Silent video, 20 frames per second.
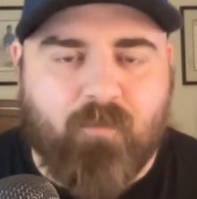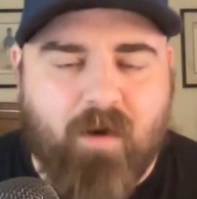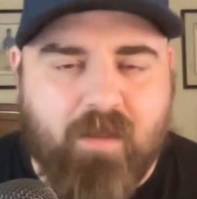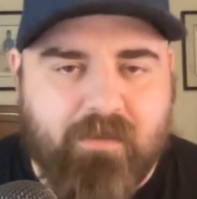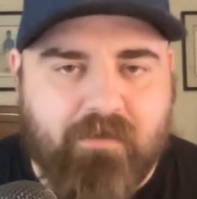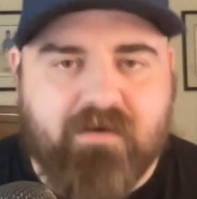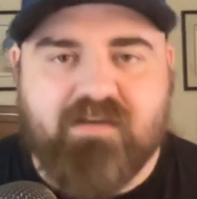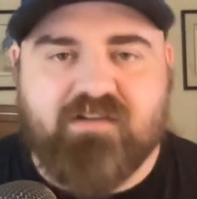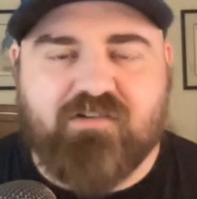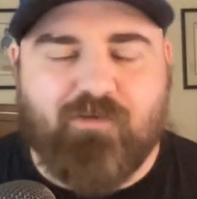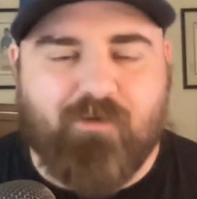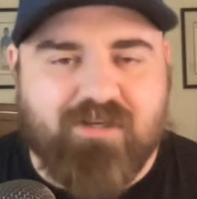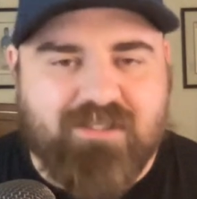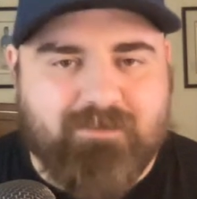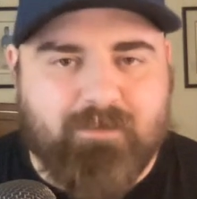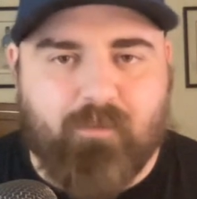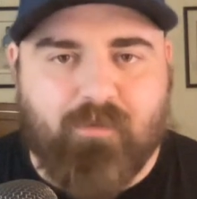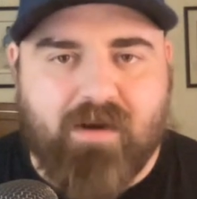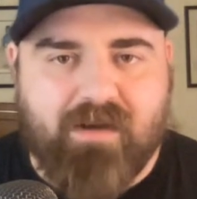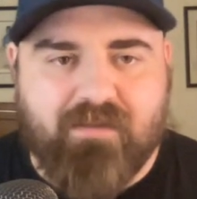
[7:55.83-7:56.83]
whether he's going
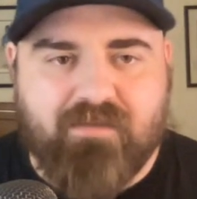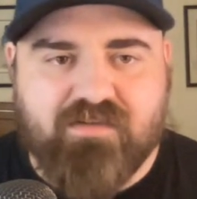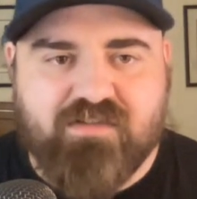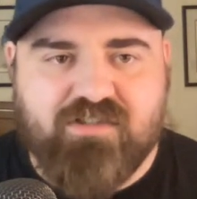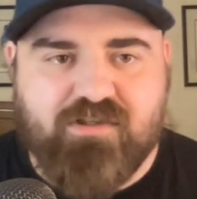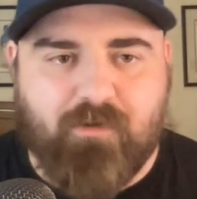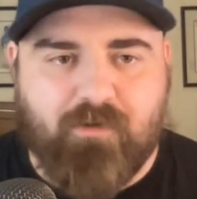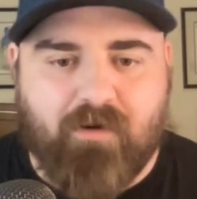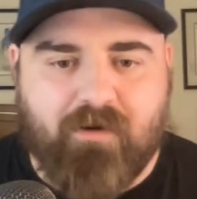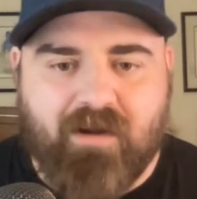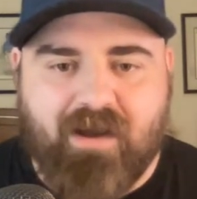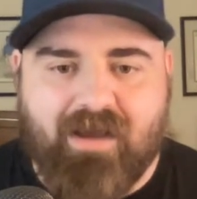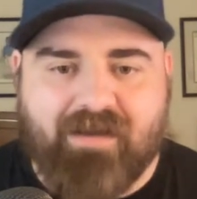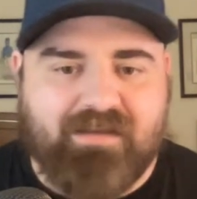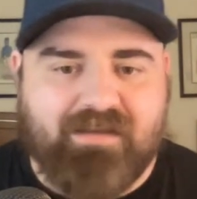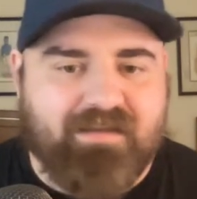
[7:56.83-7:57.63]
to be ready this year or not.